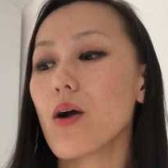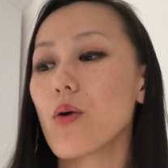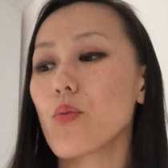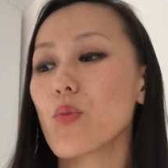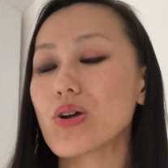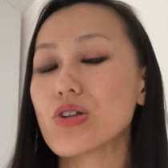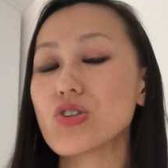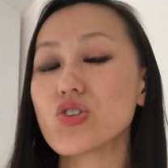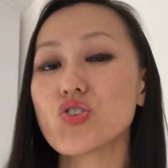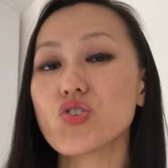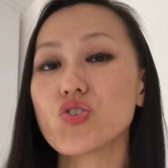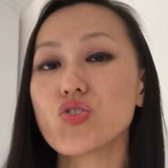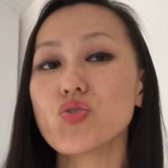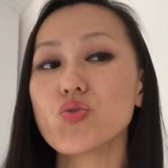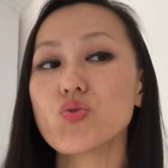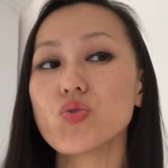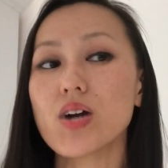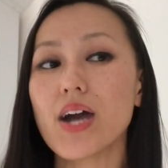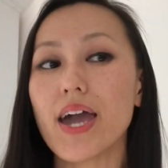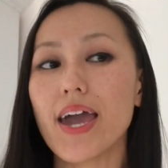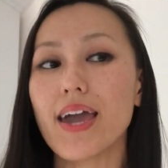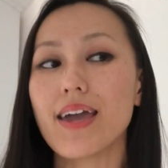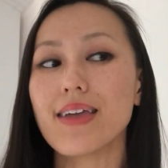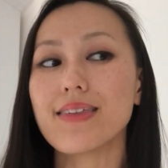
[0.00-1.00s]
went to
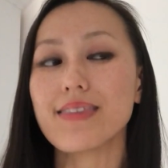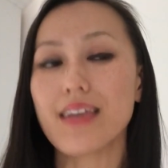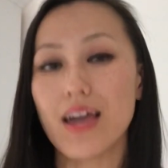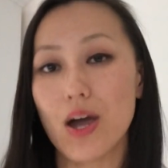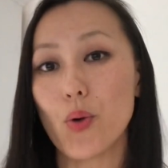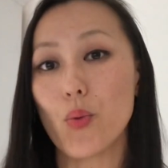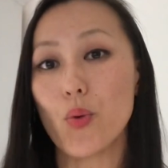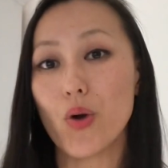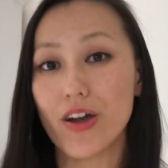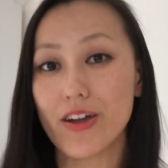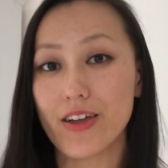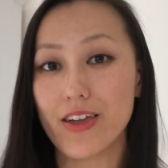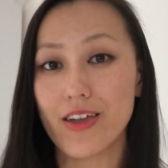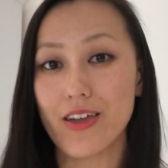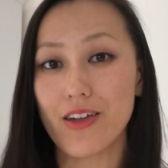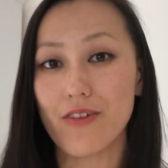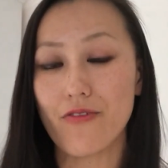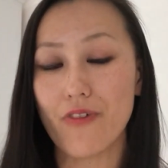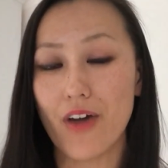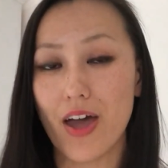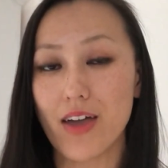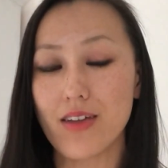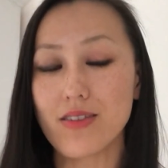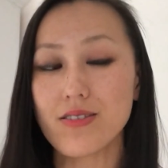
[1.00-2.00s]
a networking
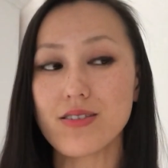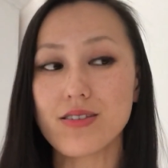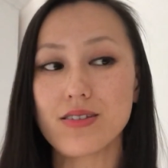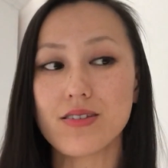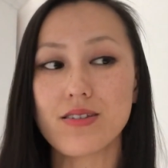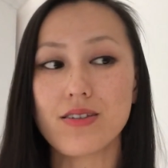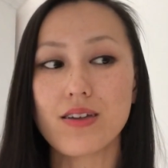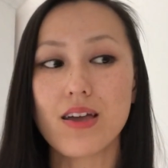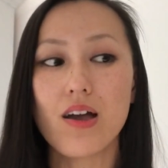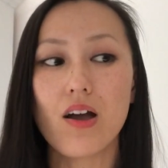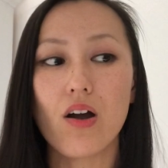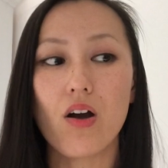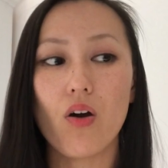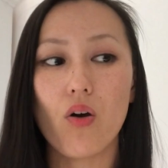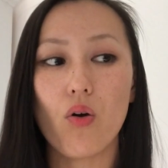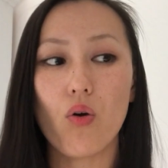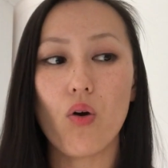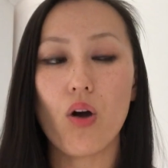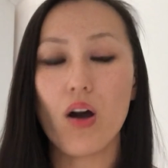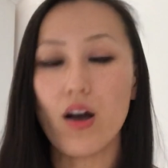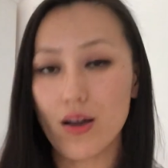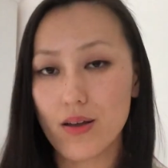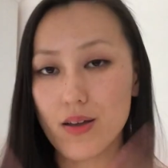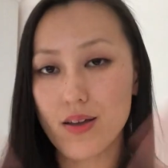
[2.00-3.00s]
event
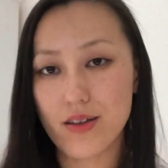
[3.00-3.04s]
or